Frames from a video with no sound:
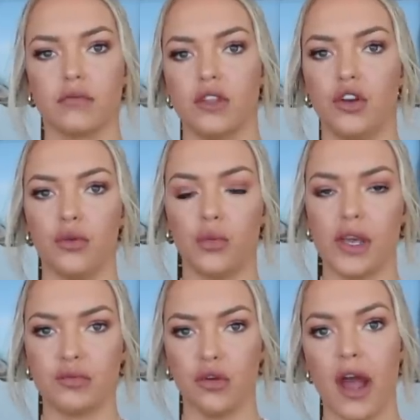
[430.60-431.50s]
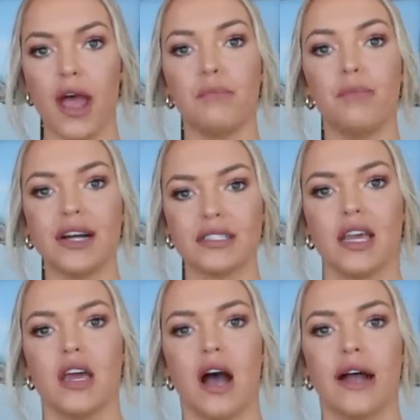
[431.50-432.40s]
you know, weeks prior, but
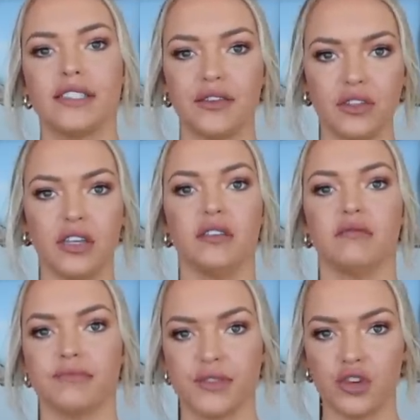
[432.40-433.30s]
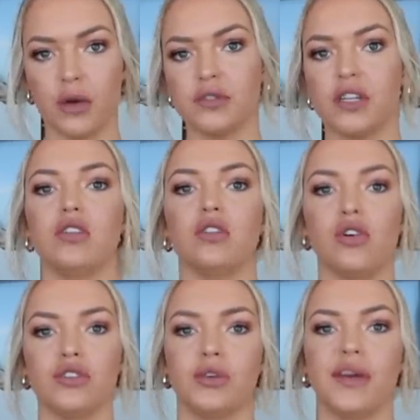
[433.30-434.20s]
I definitely scrubbed it a
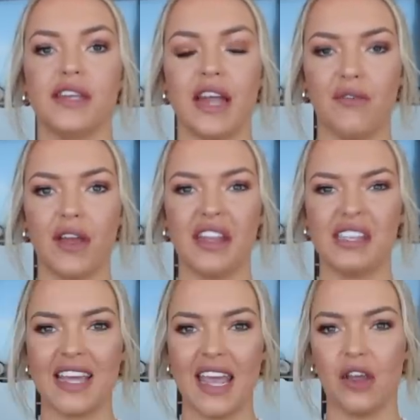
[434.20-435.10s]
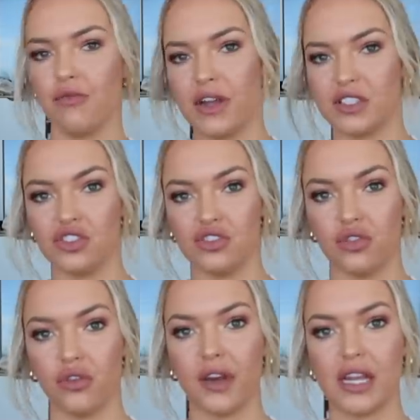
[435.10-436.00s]
lot, so I didn't have any tan
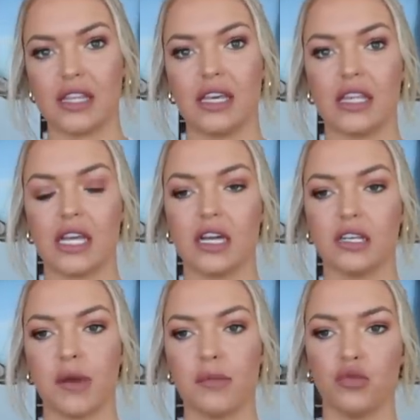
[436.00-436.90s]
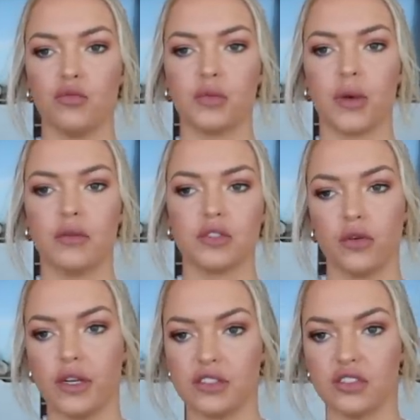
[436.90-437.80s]
residue or anything like under my boobs when I was
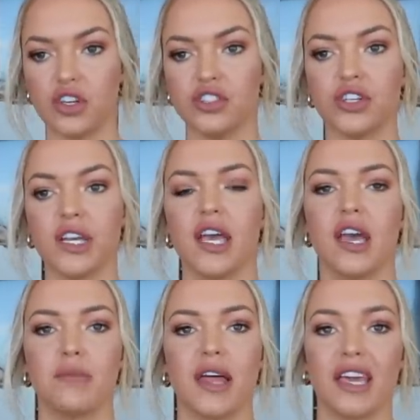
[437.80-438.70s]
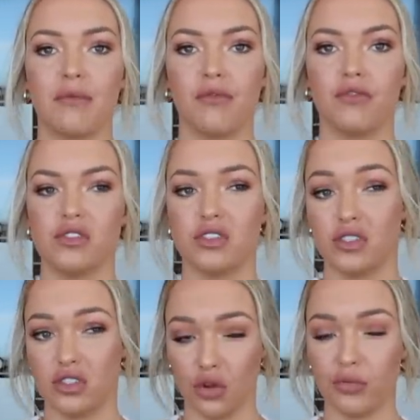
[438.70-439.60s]
going into surgery. That Gamifen
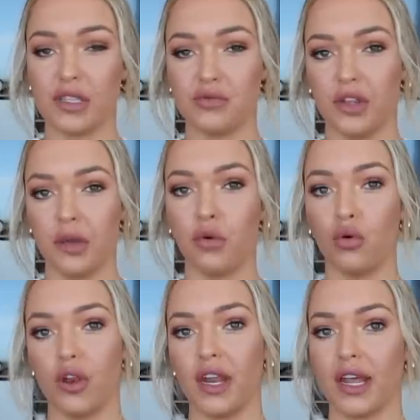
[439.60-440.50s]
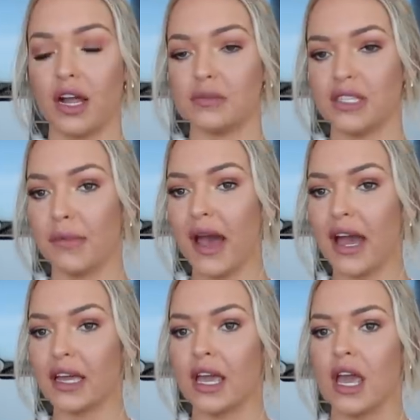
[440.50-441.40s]
soap is really important, and it comes in the
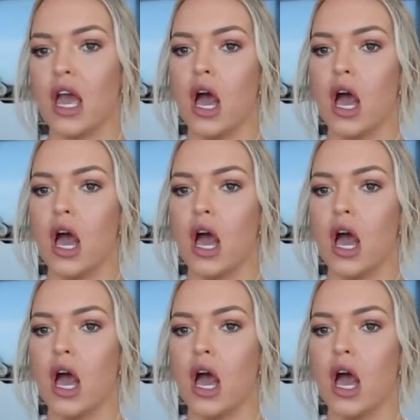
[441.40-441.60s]
pack.